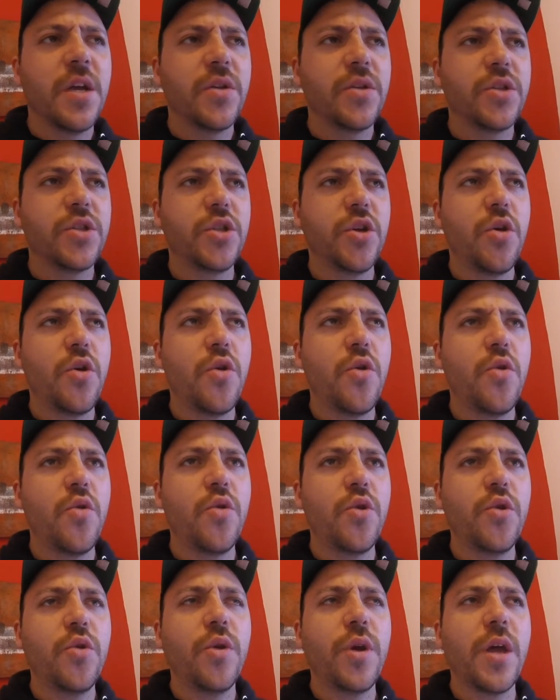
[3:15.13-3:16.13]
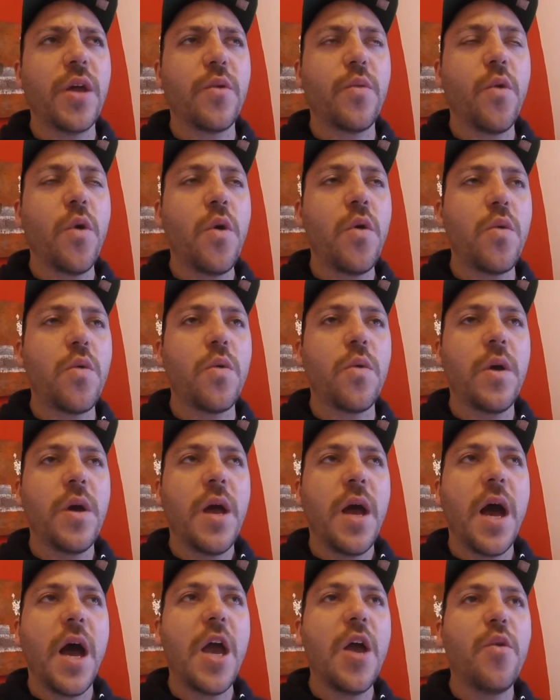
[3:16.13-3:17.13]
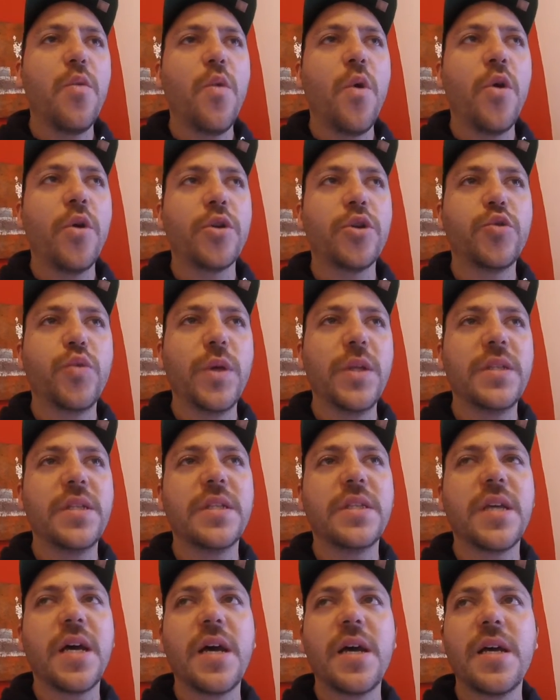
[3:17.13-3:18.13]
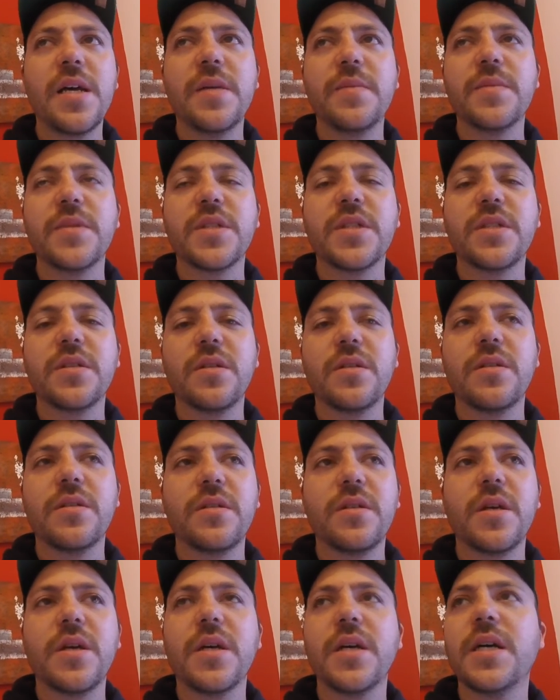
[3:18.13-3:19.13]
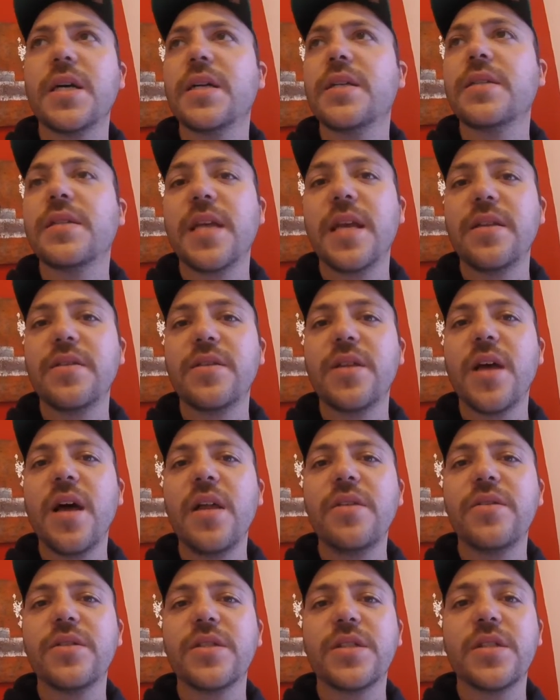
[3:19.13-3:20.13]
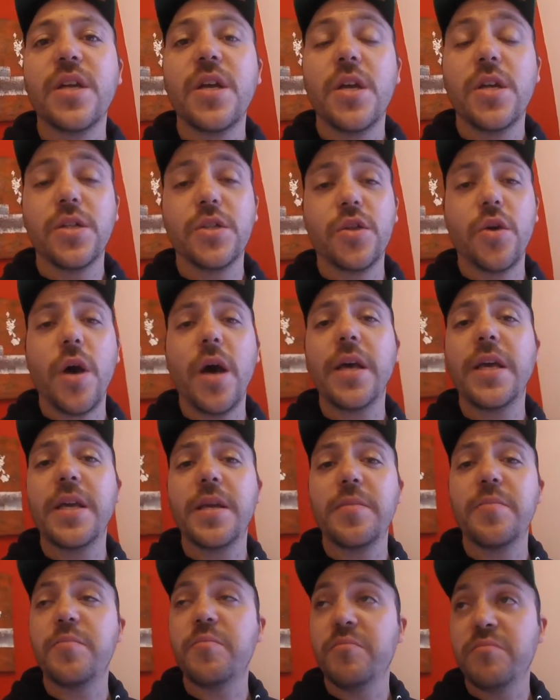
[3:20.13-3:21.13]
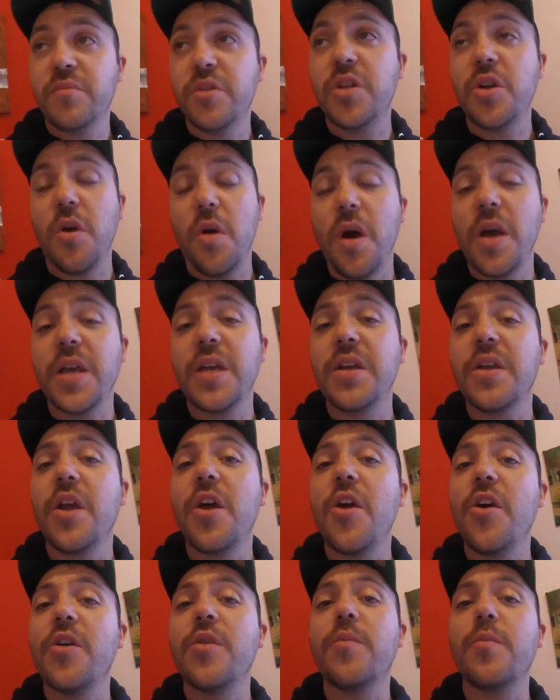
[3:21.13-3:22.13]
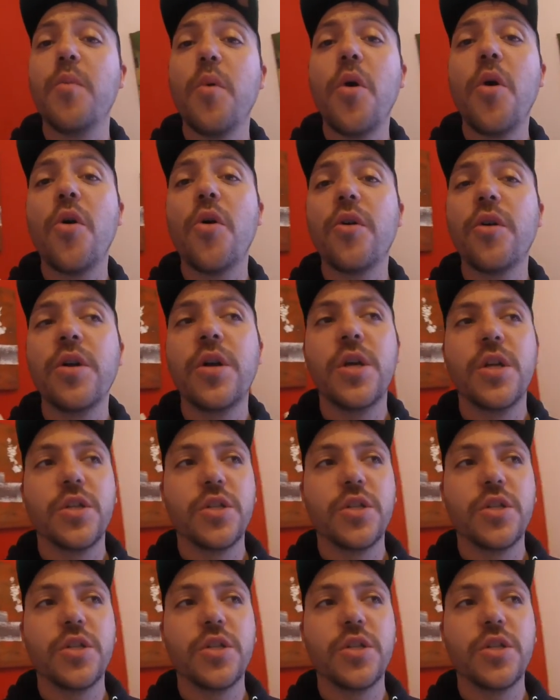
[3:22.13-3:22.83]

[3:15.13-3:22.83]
so you're like, whoa, I won 20 times $10, so I can, you know, I can earn more.